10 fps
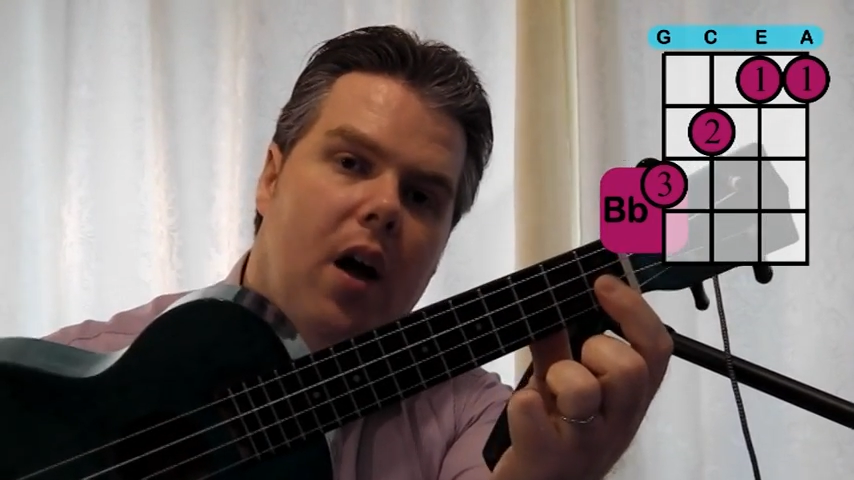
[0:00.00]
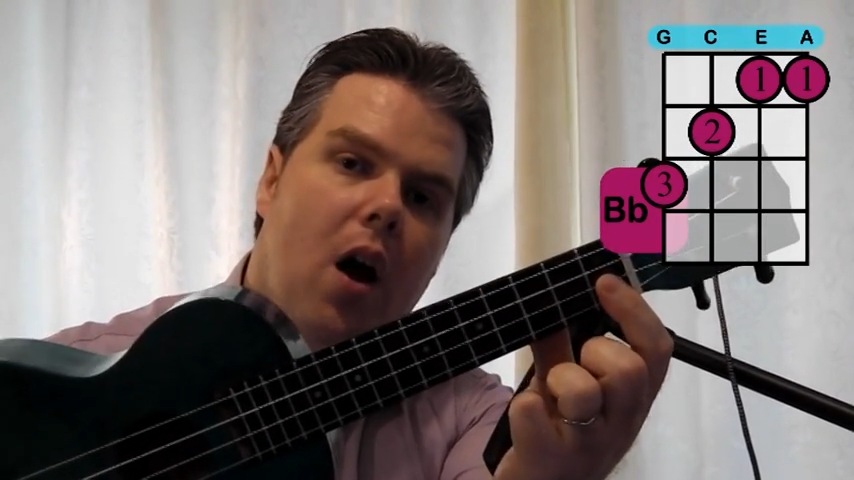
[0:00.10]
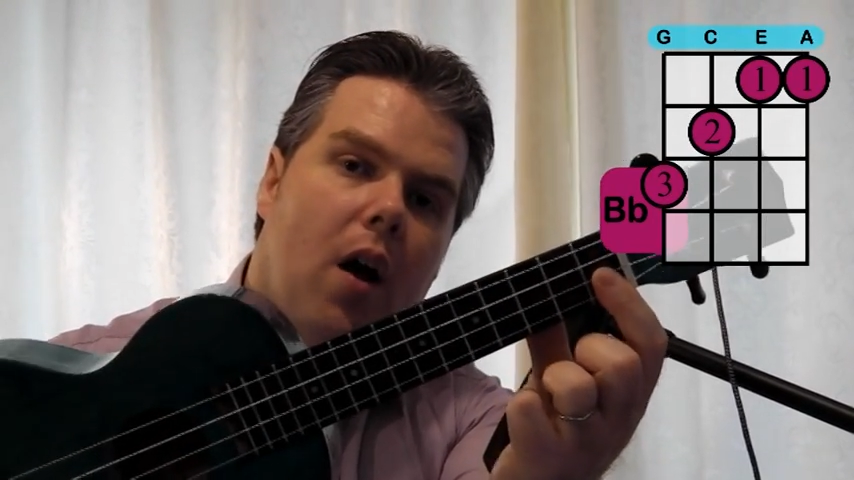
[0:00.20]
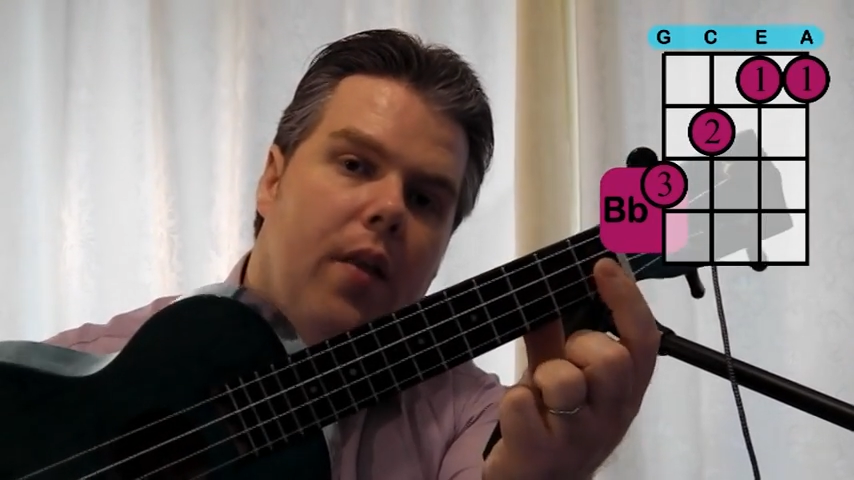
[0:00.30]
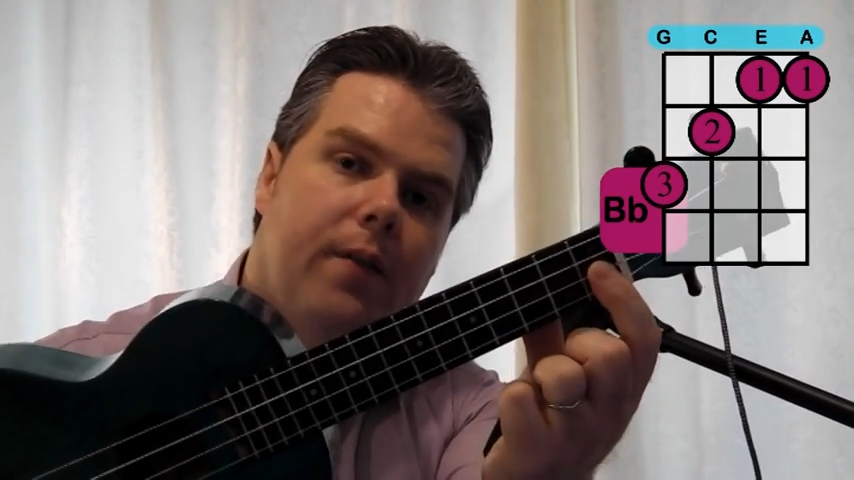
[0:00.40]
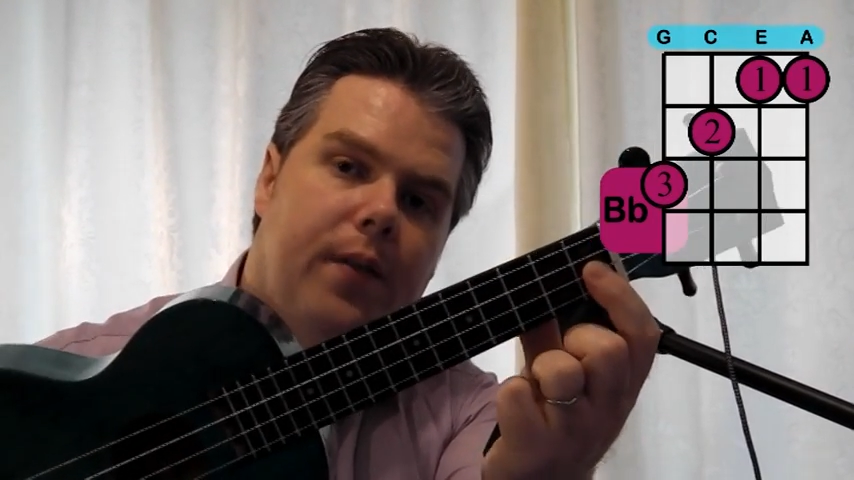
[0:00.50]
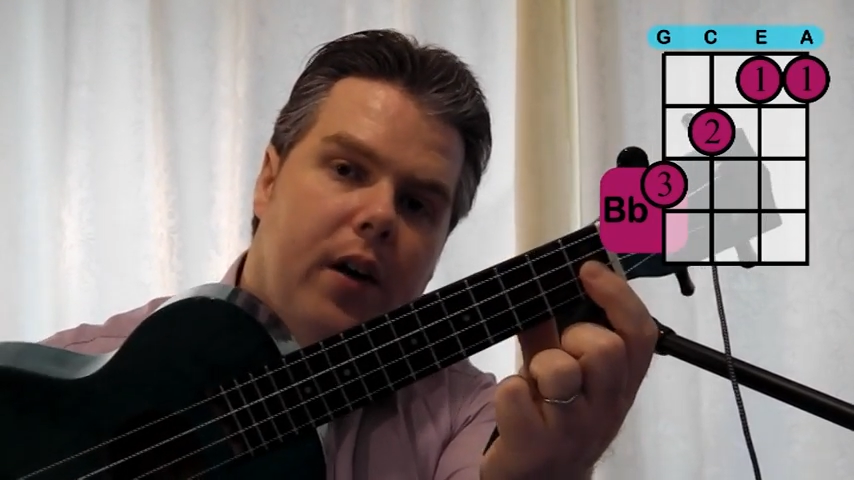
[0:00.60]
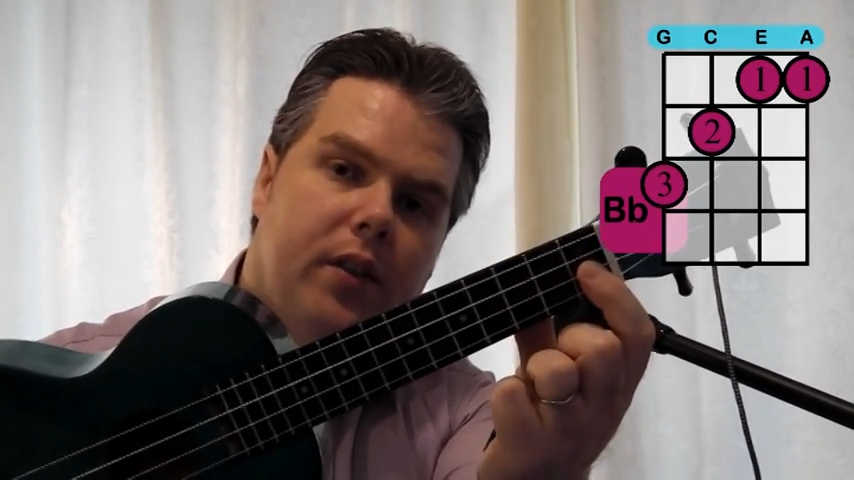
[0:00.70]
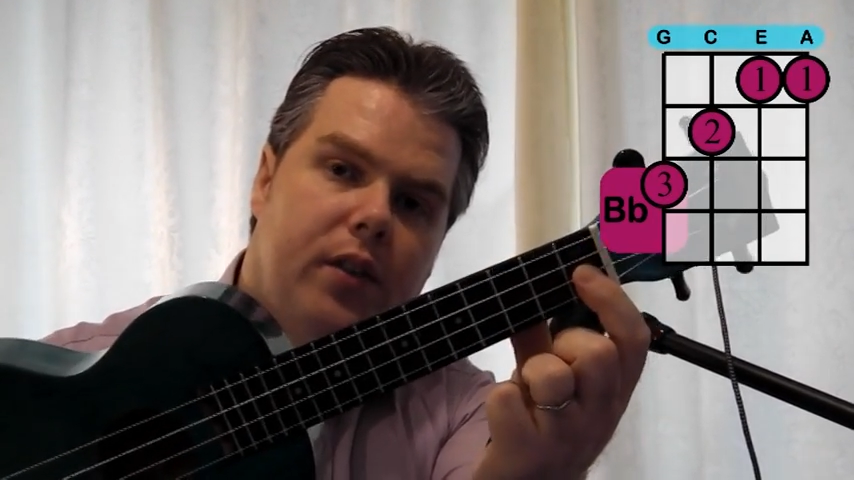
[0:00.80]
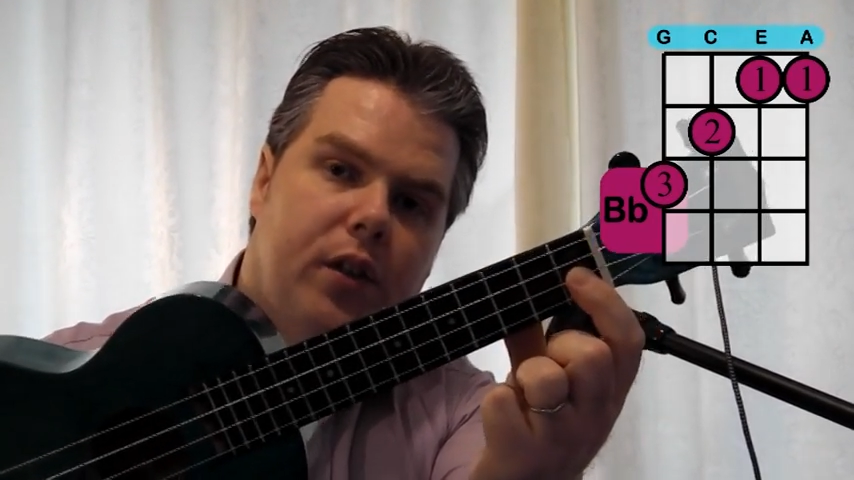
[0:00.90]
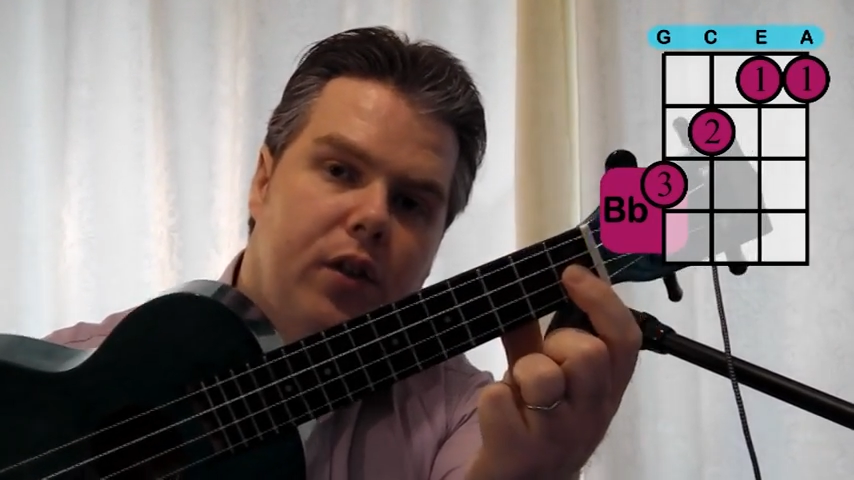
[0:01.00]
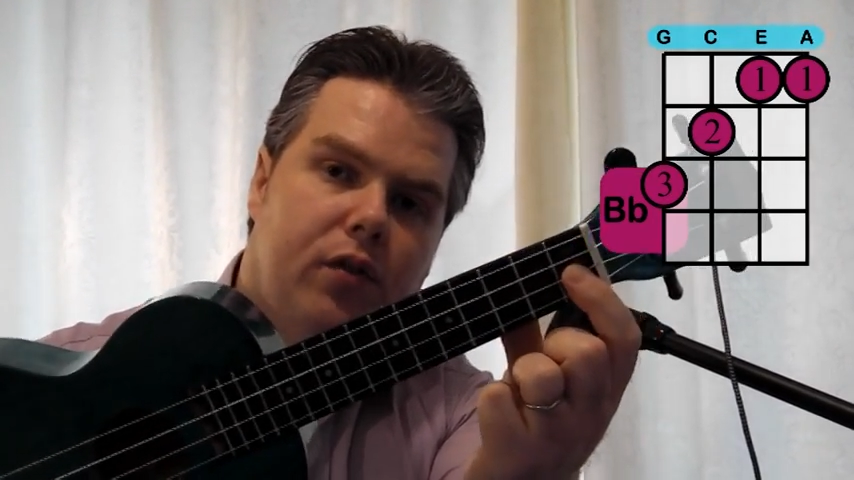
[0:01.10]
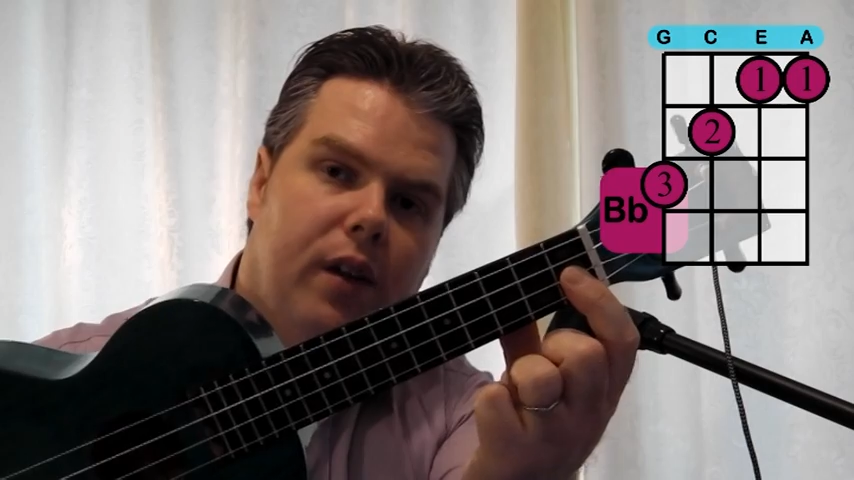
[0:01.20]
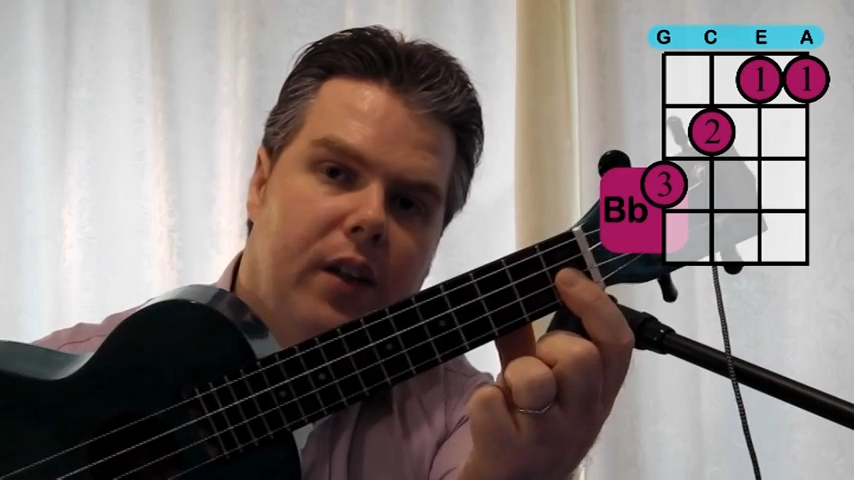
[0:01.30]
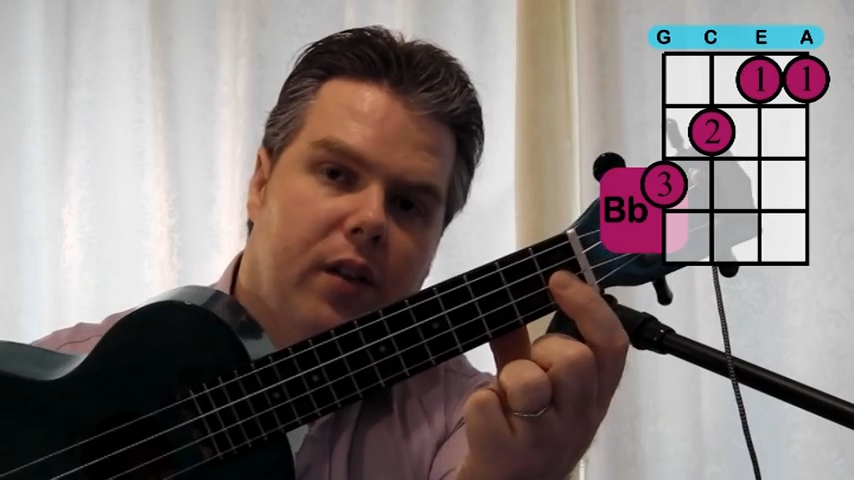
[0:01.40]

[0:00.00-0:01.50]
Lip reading: on the first two strings